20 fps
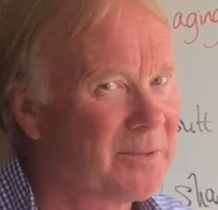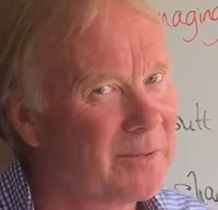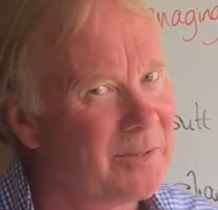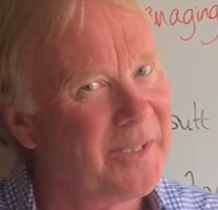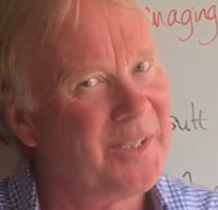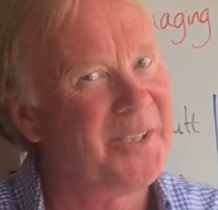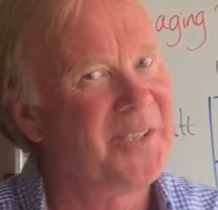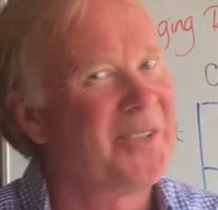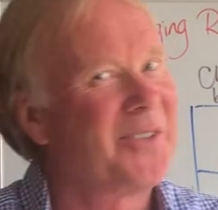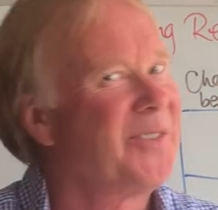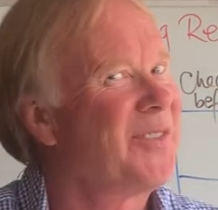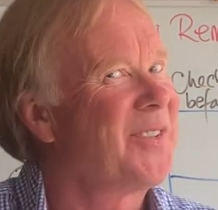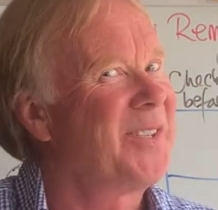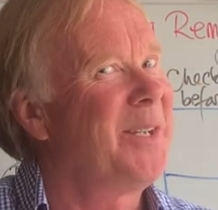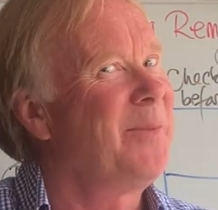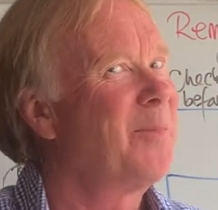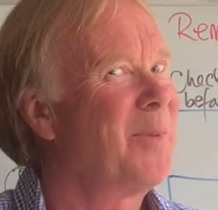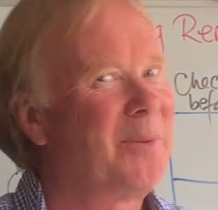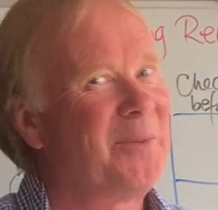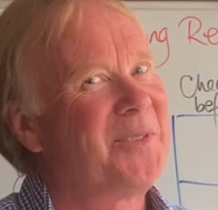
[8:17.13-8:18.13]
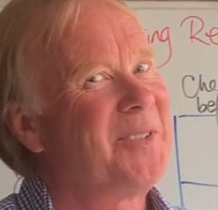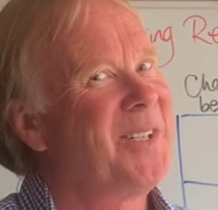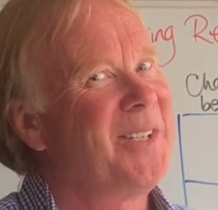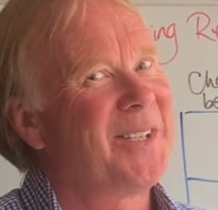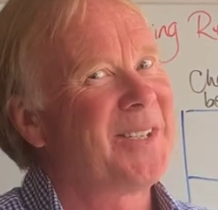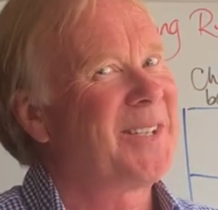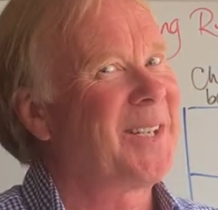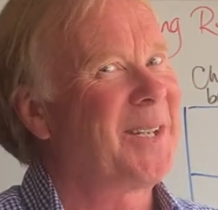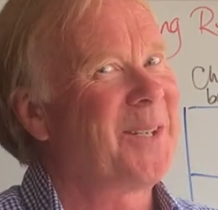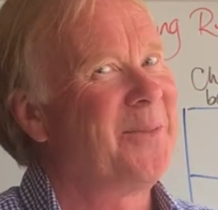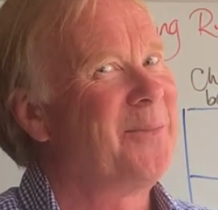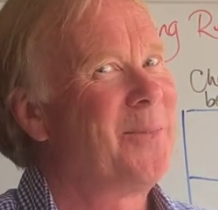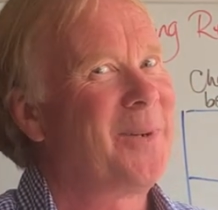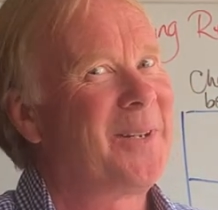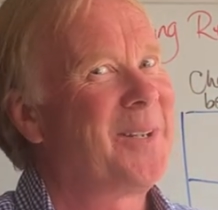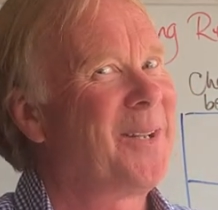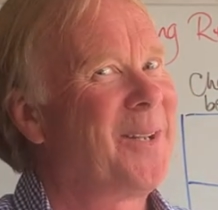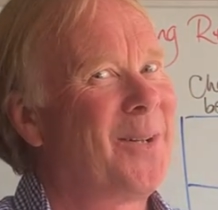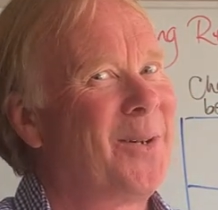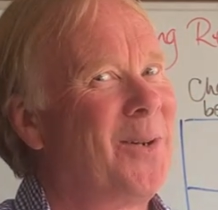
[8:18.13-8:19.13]
Oh, you should have seen what was in the second
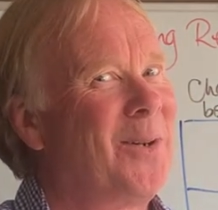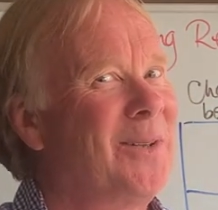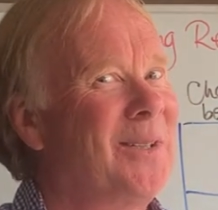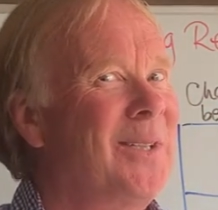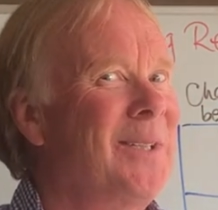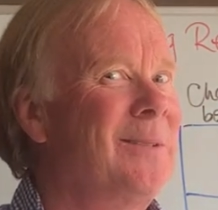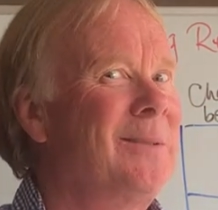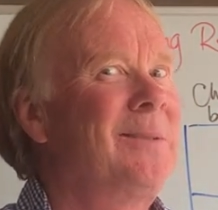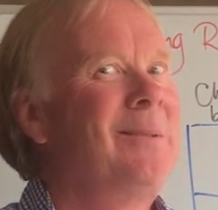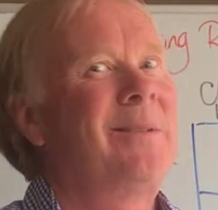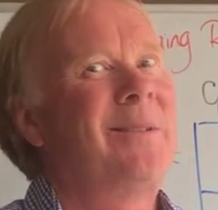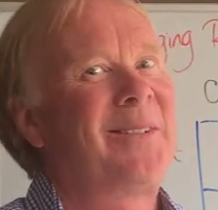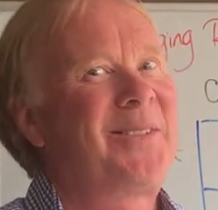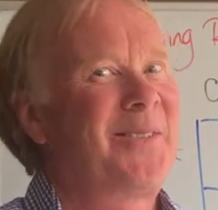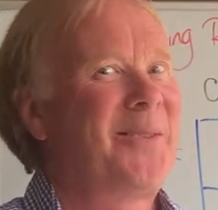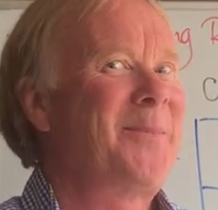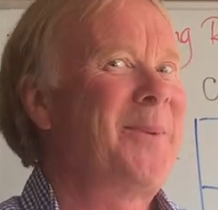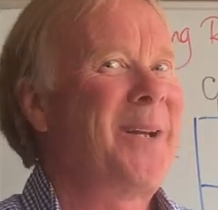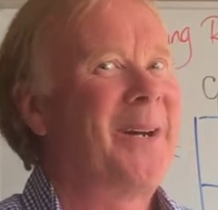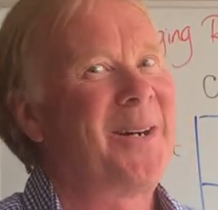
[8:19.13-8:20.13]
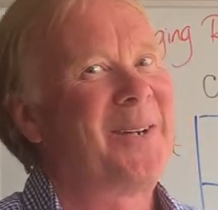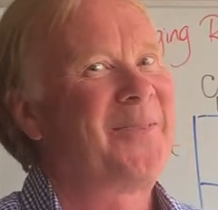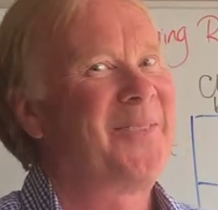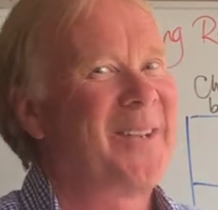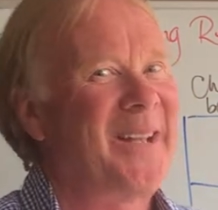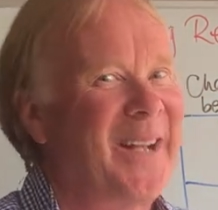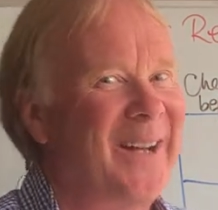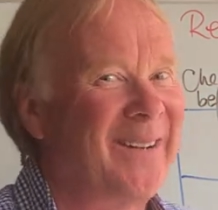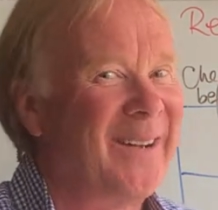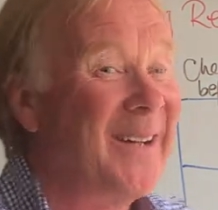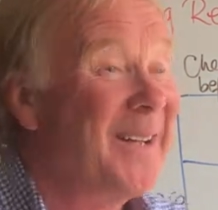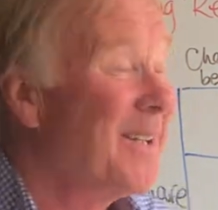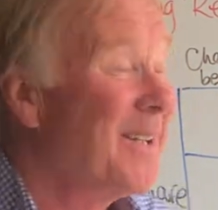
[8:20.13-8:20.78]
one along. Oh, it took me half an hour.